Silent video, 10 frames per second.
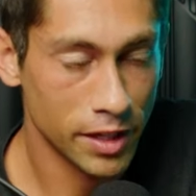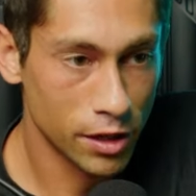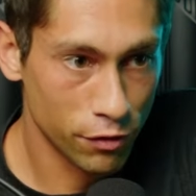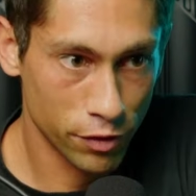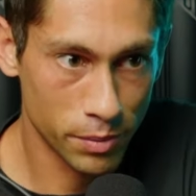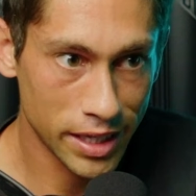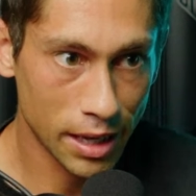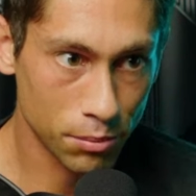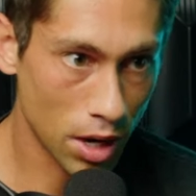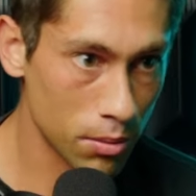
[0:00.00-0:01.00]
for me,
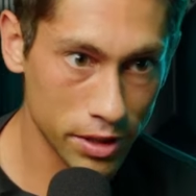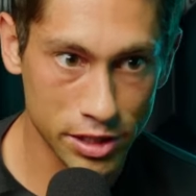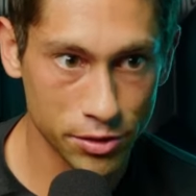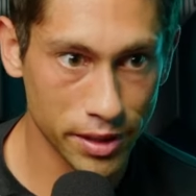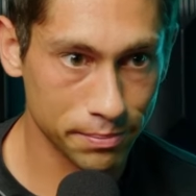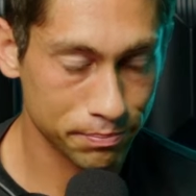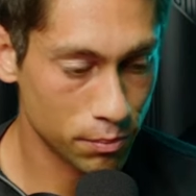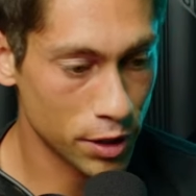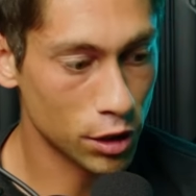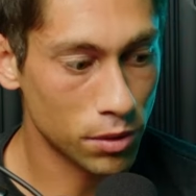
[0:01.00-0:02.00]
I'm probably doing
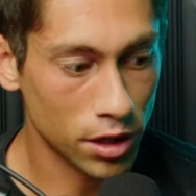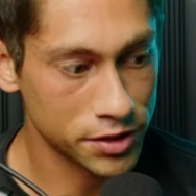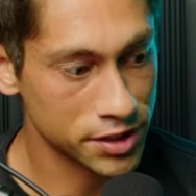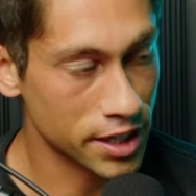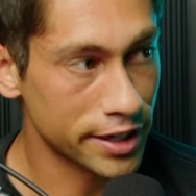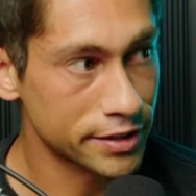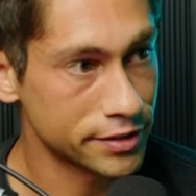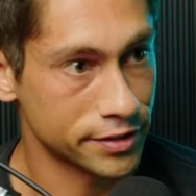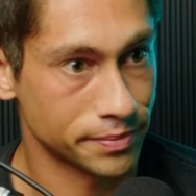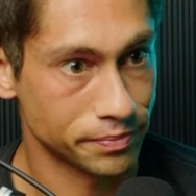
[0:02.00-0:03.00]
pickleball
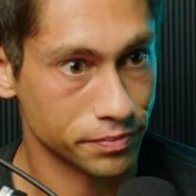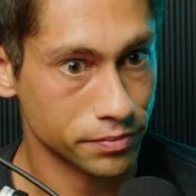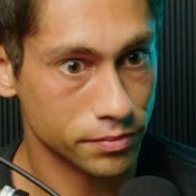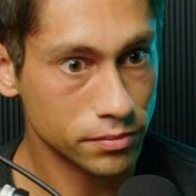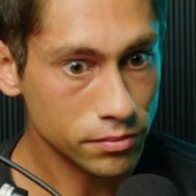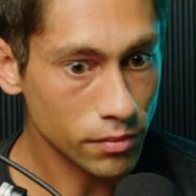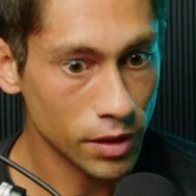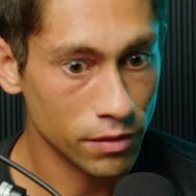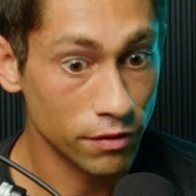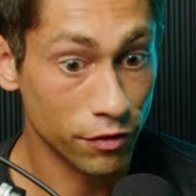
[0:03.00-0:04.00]
stuff
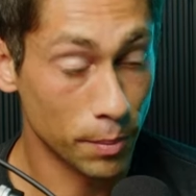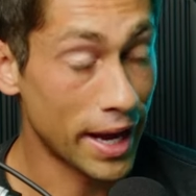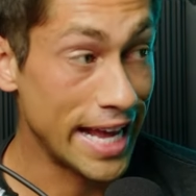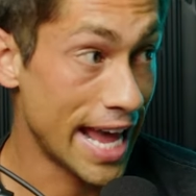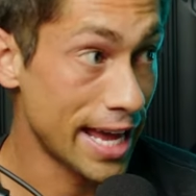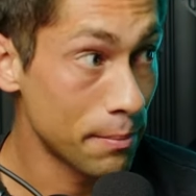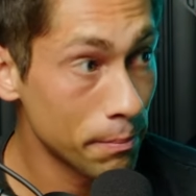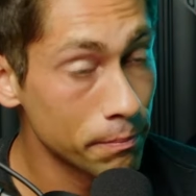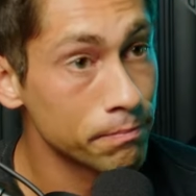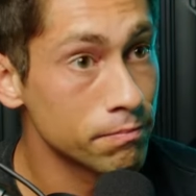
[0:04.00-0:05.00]
for my game,
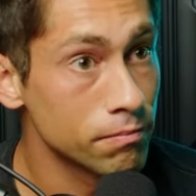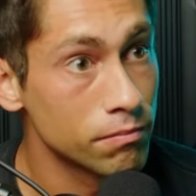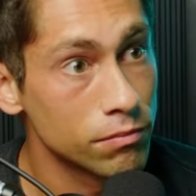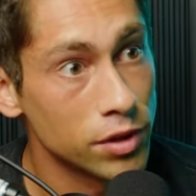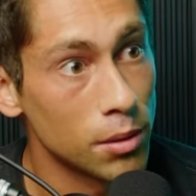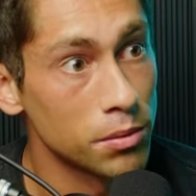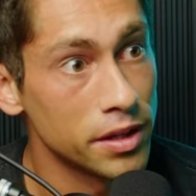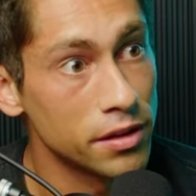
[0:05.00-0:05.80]
probably